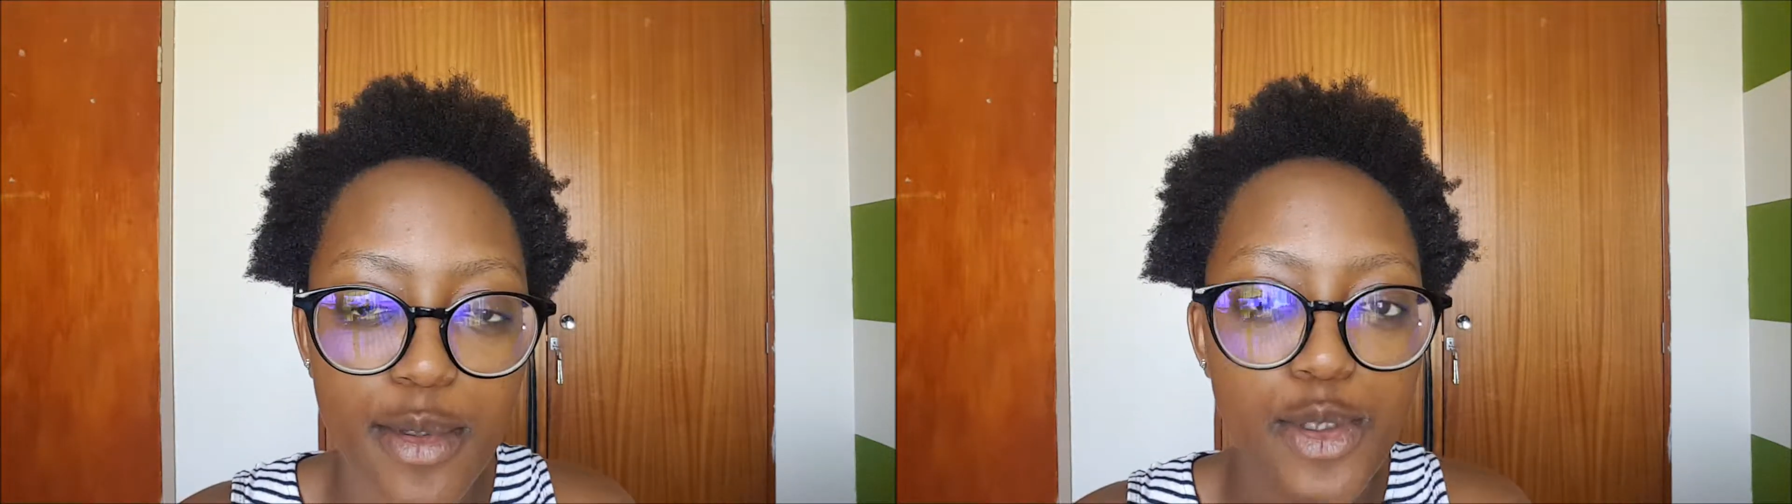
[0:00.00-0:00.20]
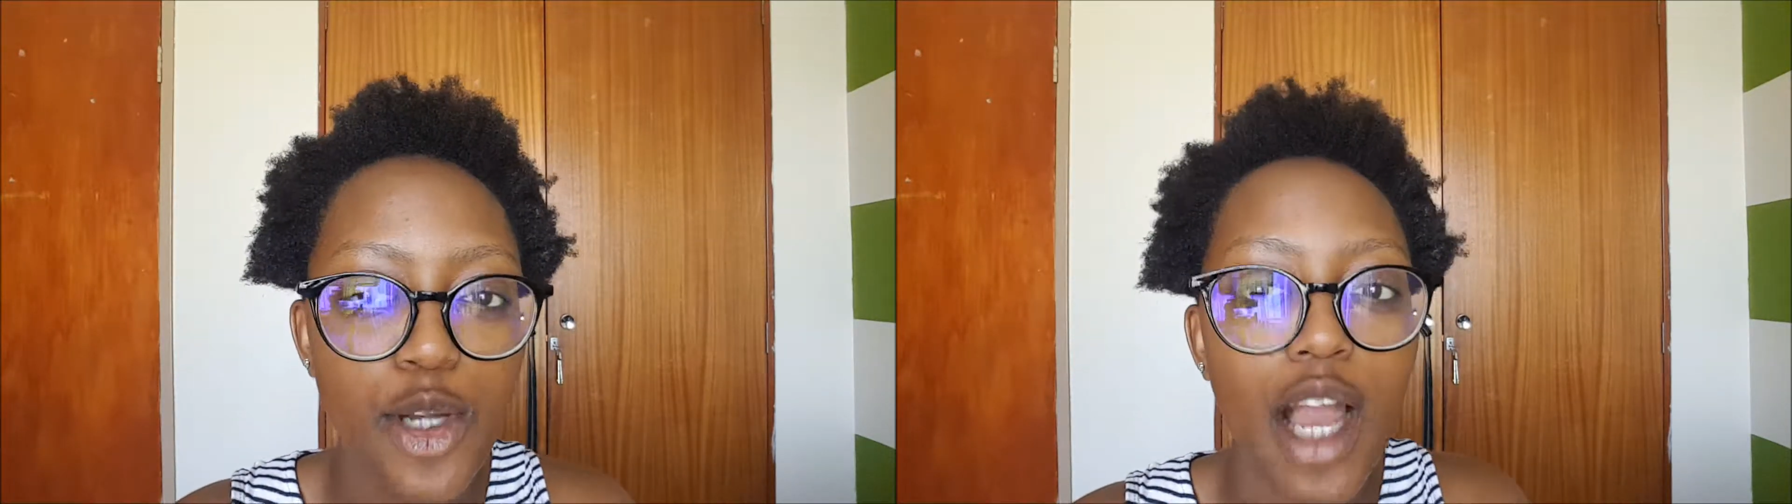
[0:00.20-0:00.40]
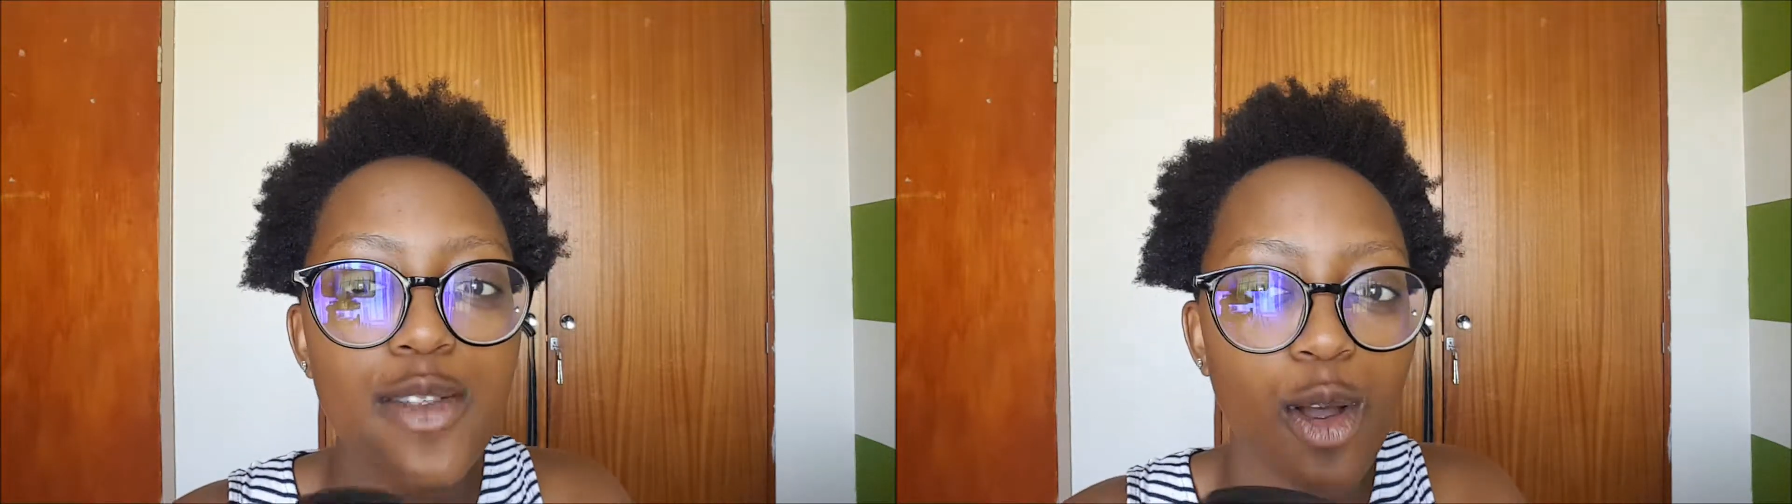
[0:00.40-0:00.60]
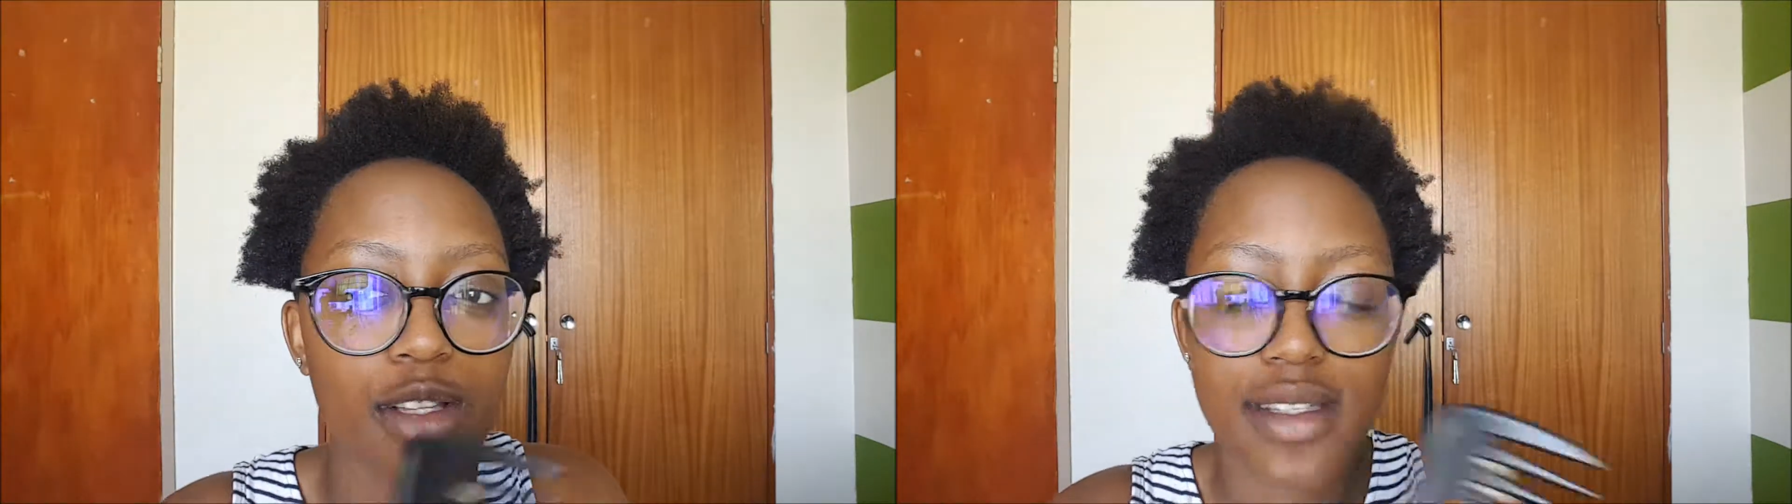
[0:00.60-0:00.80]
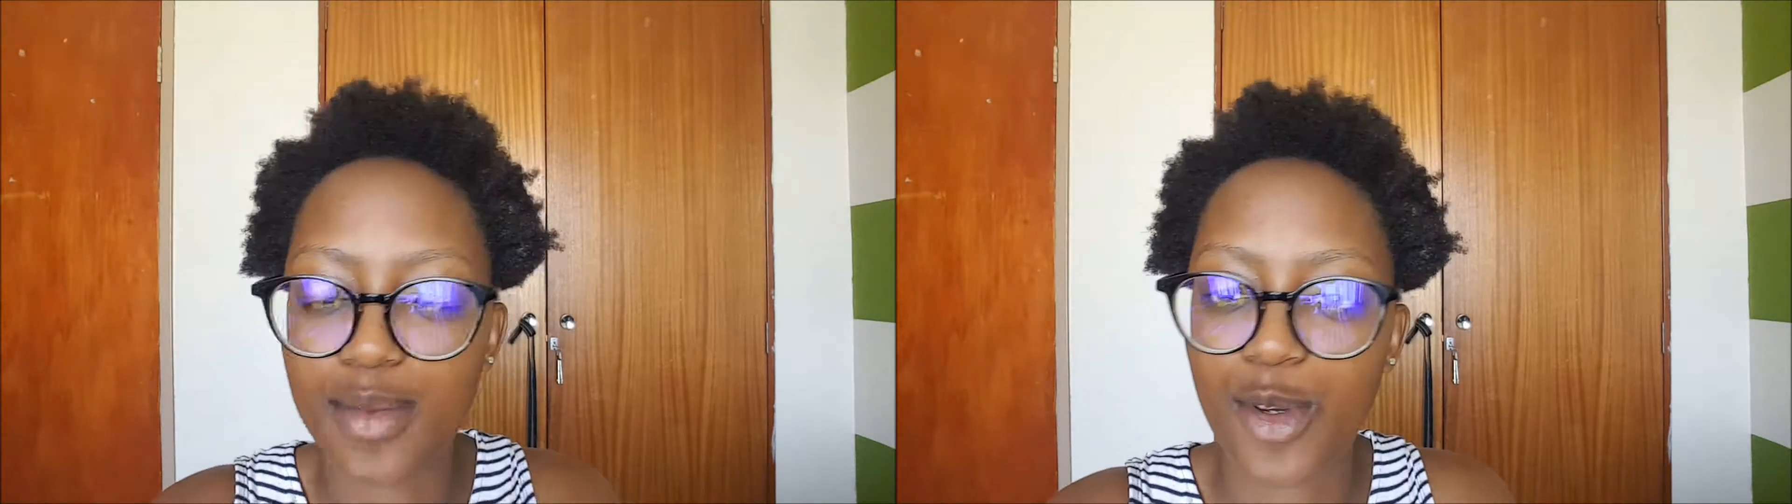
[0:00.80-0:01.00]
but you guys
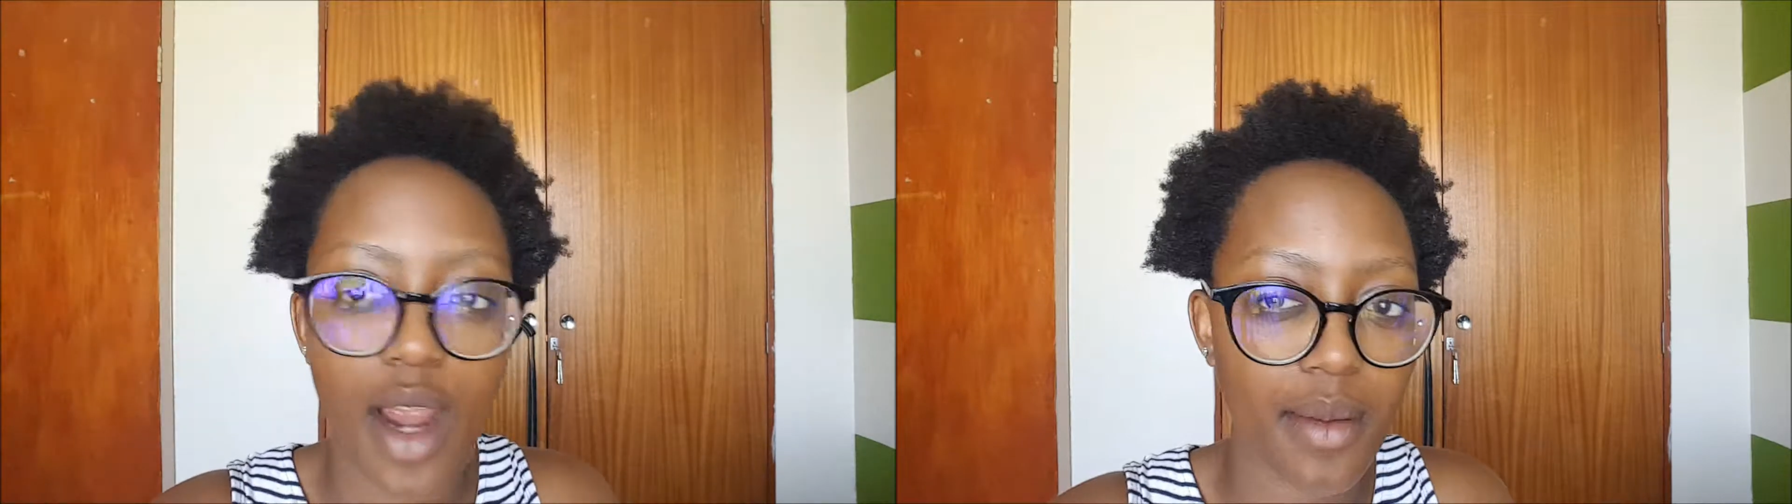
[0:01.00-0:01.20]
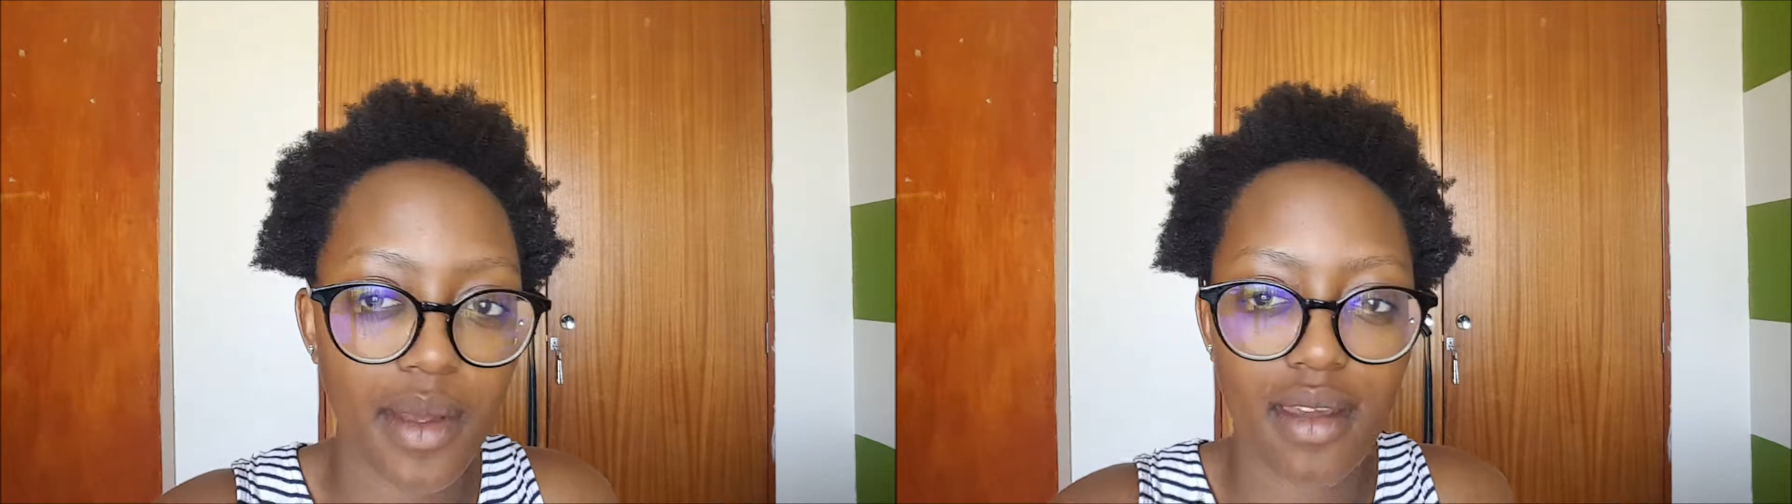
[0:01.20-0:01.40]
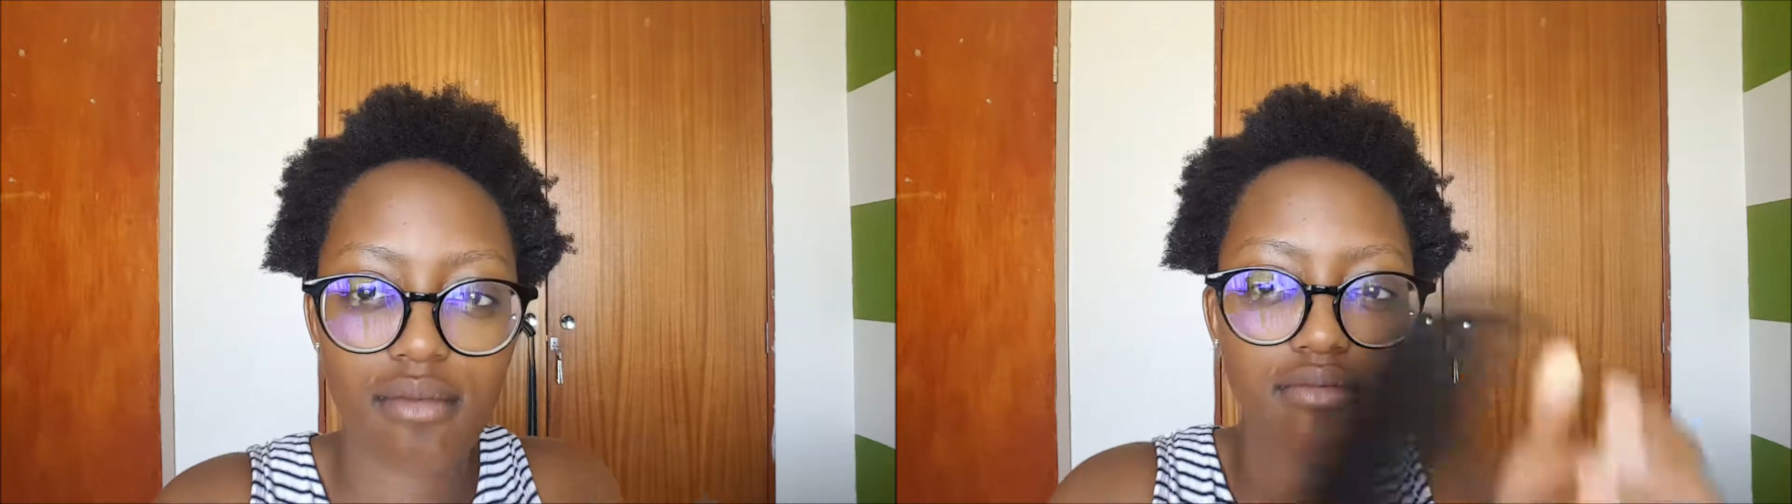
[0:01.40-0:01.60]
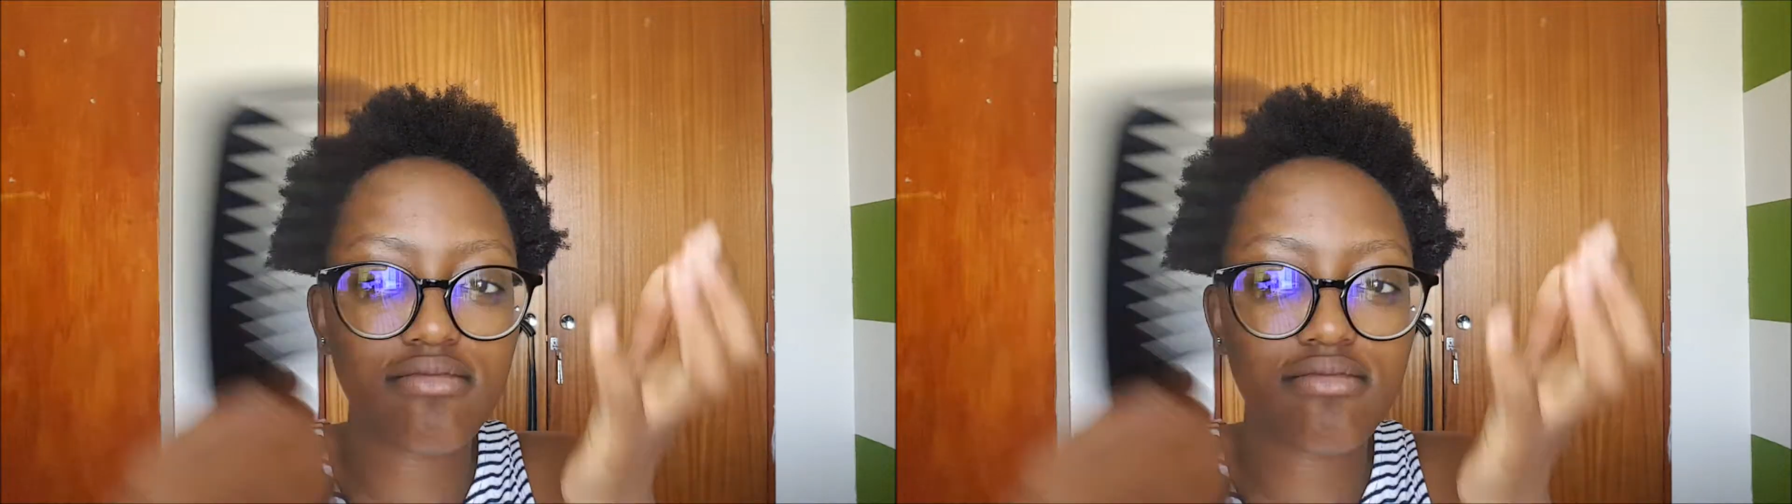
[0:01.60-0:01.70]
aren't subscribing.